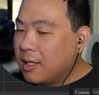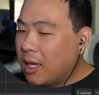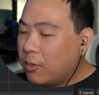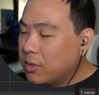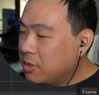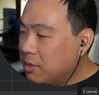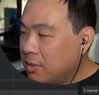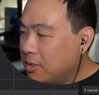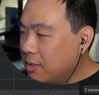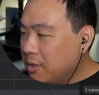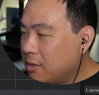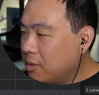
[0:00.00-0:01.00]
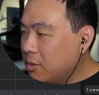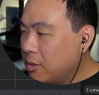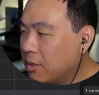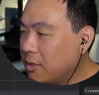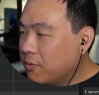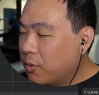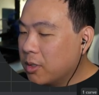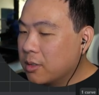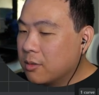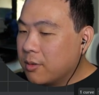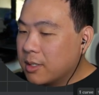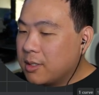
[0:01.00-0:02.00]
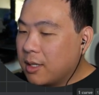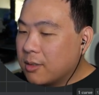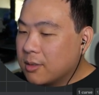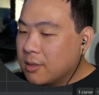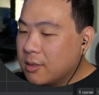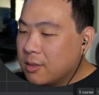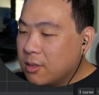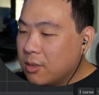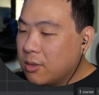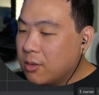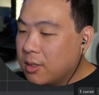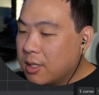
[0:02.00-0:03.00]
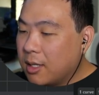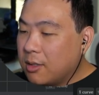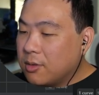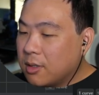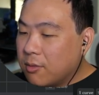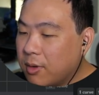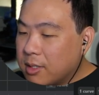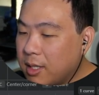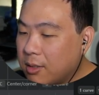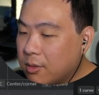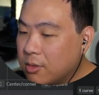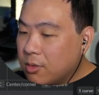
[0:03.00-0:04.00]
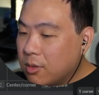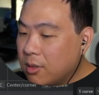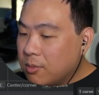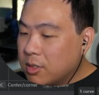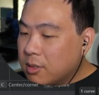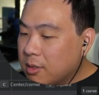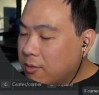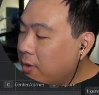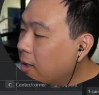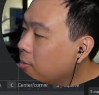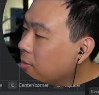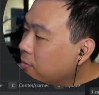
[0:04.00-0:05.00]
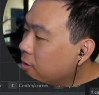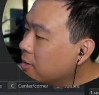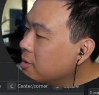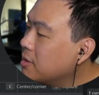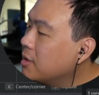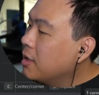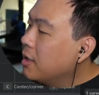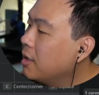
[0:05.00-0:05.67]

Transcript: Now we just need to draw these vertical rectangles. So again, using the rectangle tool, I'm just going to define one first.